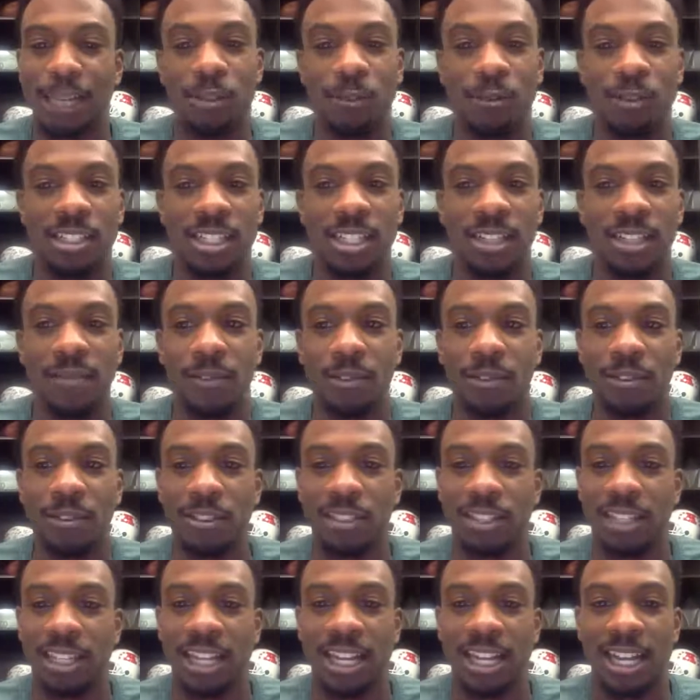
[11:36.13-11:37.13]

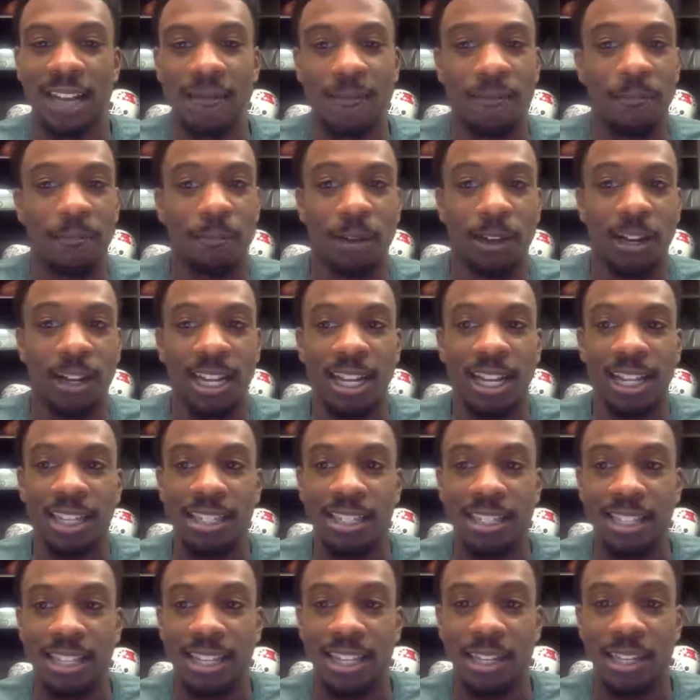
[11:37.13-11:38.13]
receivers that I probably
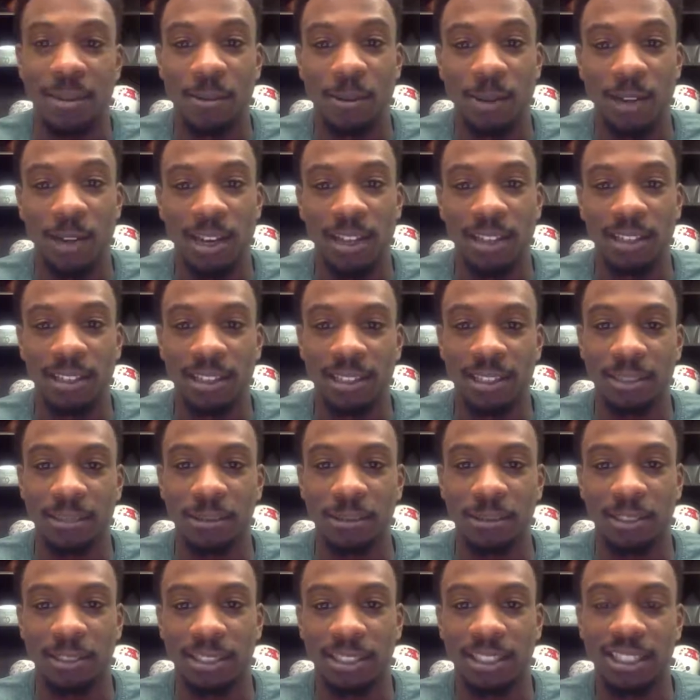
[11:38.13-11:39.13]
hadn't seen in a while, and it
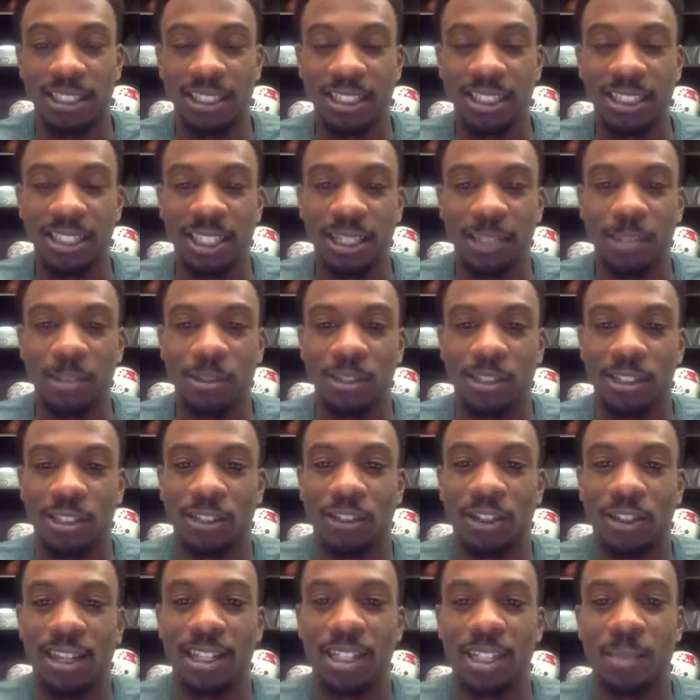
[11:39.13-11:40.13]
was a
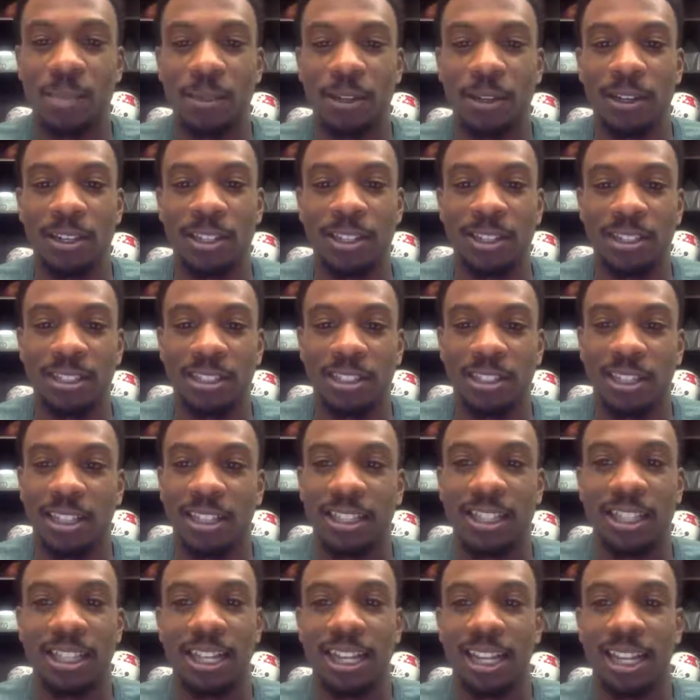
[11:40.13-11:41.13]
great experience. I
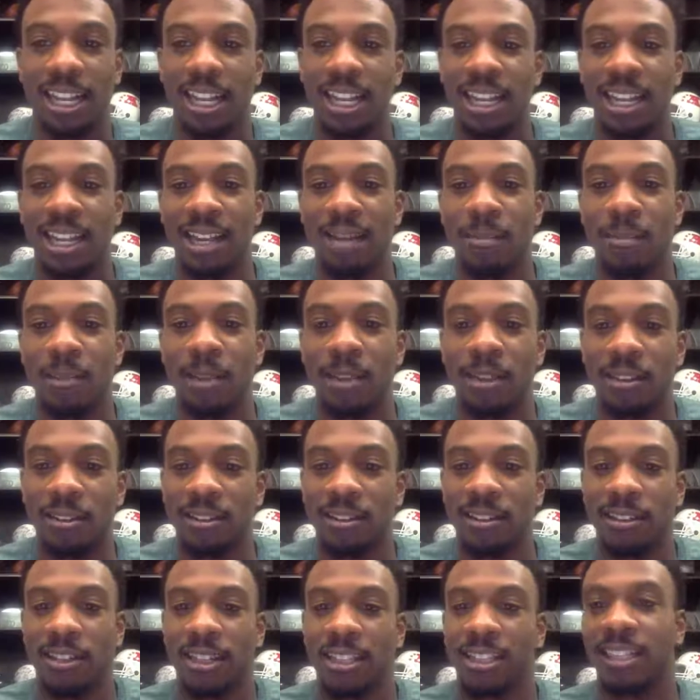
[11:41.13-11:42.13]
think I got a lot better,
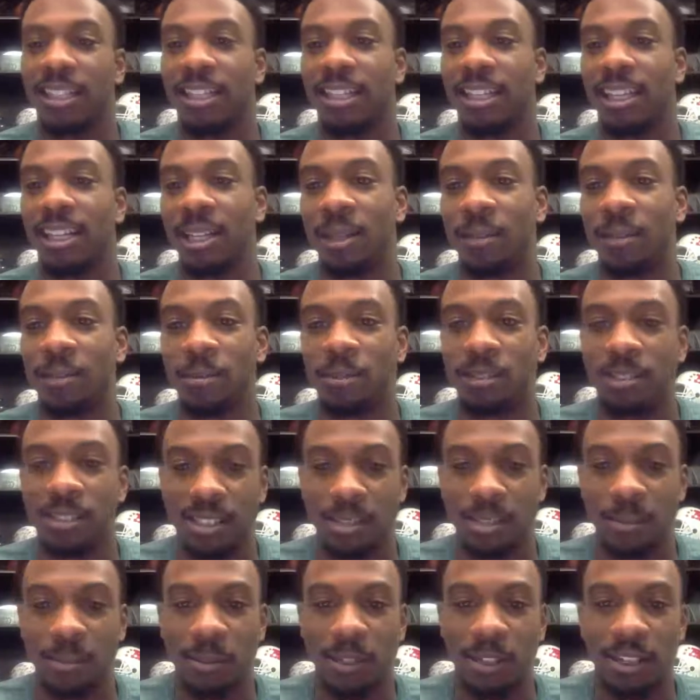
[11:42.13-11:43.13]
and I think I helped
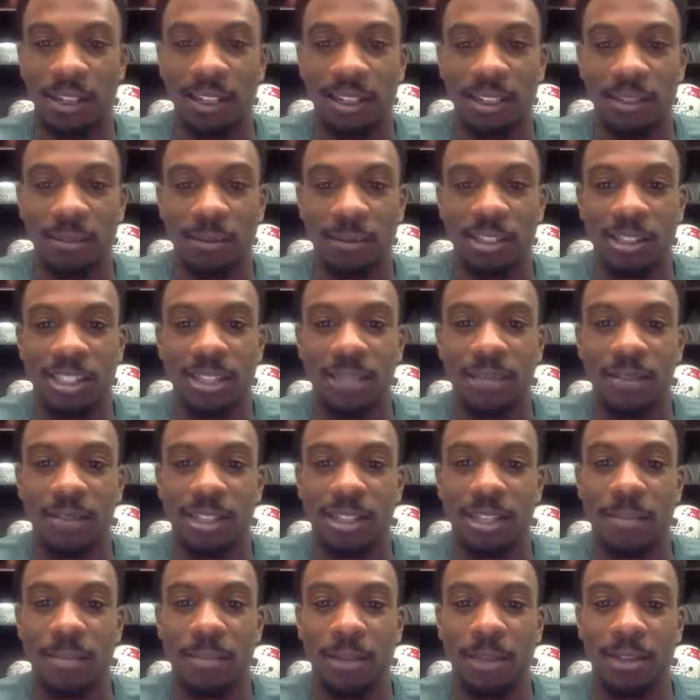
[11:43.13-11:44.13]
some of the other receivers
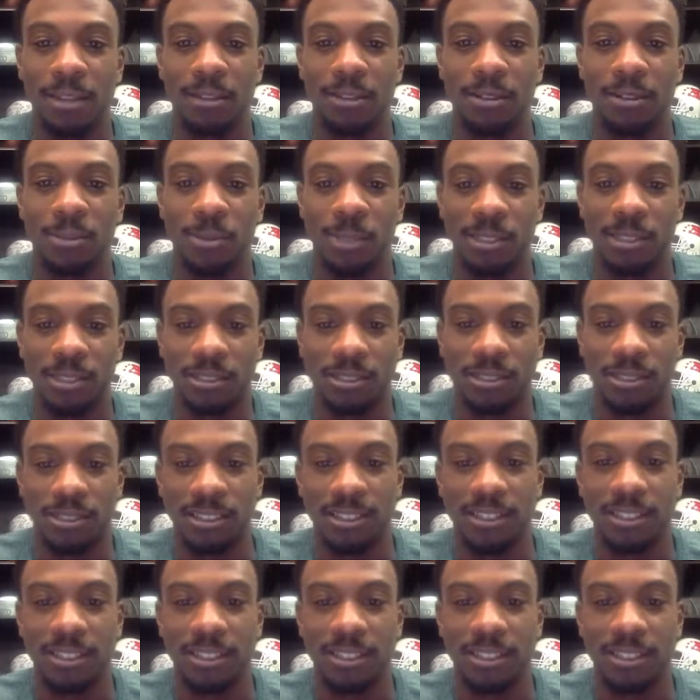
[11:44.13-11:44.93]
get better as well.